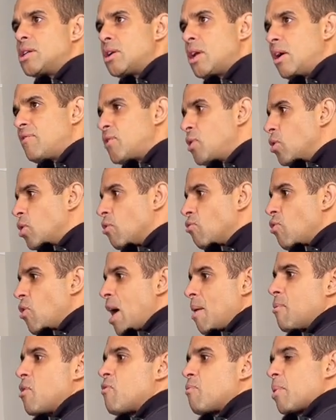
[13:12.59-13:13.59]
Have you got
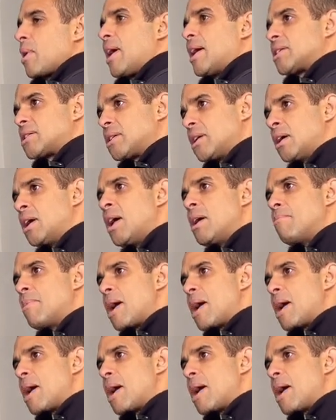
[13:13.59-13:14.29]
Rightmove Plus that